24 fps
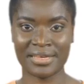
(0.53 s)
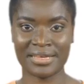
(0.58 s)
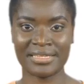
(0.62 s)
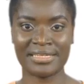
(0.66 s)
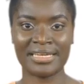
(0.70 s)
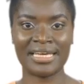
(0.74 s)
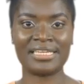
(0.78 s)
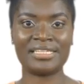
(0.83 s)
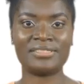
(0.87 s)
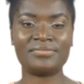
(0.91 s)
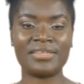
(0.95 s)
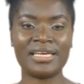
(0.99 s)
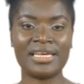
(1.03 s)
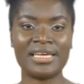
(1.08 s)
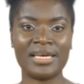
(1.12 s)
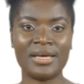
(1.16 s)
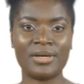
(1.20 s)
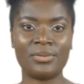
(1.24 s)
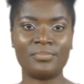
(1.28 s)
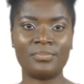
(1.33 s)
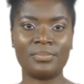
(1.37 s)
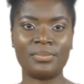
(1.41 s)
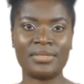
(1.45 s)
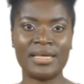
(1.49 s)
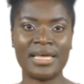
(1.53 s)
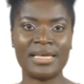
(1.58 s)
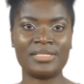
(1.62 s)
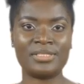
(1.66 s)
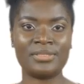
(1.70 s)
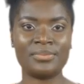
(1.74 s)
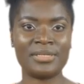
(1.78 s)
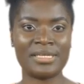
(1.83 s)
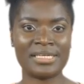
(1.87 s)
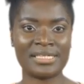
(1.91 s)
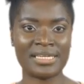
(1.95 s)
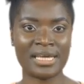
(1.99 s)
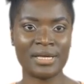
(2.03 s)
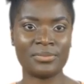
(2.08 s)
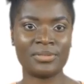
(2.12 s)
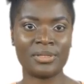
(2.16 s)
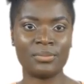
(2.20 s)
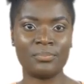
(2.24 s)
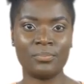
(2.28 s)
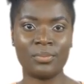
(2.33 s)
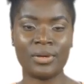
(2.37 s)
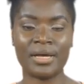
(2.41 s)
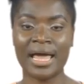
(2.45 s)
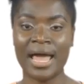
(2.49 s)
This video will look to
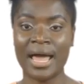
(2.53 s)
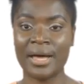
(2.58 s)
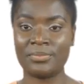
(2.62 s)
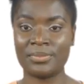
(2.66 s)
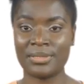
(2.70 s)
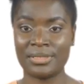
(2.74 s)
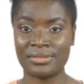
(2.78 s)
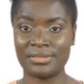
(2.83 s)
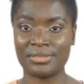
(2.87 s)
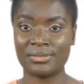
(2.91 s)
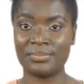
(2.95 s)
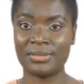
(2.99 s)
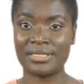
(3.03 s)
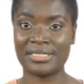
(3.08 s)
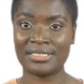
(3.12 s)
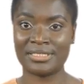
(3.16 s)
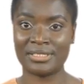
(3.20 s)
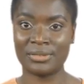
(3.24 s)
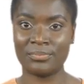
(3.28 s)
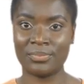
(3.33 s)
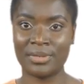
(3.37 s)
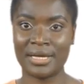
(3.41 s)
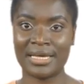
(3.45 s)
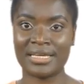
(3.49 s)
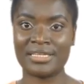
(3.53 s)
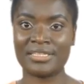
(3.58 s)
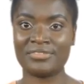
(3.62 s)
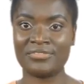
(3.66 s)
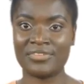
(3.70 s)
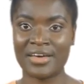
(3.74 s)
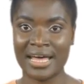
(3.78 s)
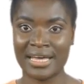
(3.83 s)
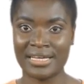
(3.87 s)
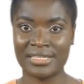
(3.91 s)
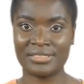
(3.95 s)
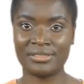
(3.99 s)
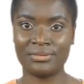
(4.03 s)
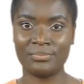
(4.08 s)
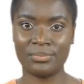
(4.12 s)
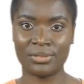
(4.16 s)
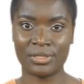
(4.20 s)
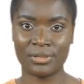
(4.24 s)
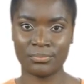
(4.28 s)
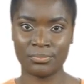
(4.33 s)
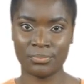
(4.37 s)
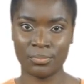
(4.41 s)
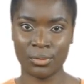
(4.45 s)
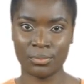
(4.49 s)
examine what happens when someone is faced with
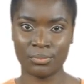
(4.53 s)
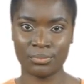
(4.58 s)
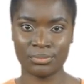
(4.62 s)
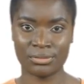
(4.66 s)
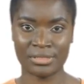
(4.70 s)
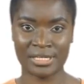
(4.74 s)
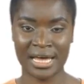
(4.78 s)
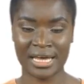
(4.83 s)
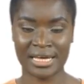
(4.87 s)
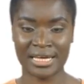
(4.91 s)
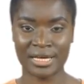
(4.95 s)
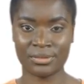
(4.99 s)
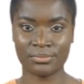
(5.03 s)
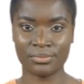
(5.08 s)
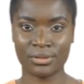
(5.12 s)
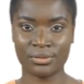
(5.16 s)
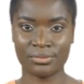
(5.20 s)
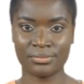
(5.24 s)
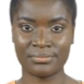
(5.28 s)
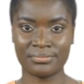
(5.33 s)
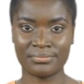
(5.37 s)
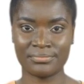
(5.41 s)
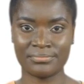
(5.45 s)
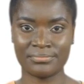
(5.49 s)
a moral dilemma.